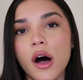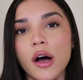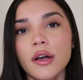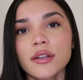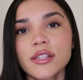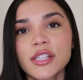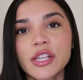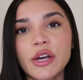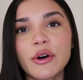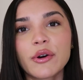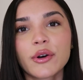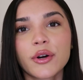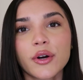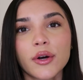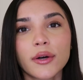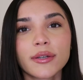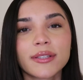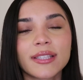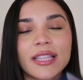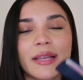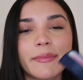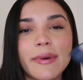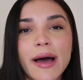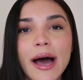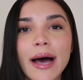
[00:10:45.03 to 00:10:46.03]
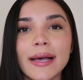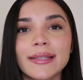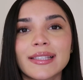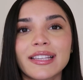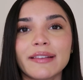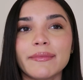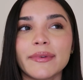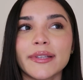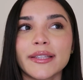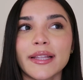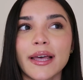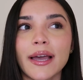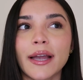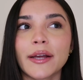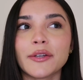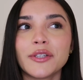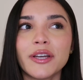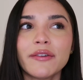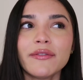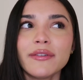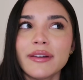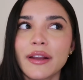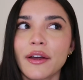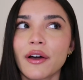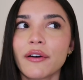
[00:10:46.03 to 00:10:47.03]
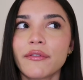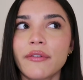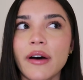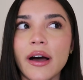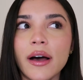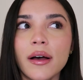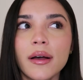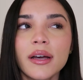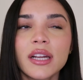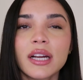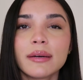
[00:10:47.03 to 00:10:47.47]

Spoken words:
Also, girls in the past have been like, do you have a nail file?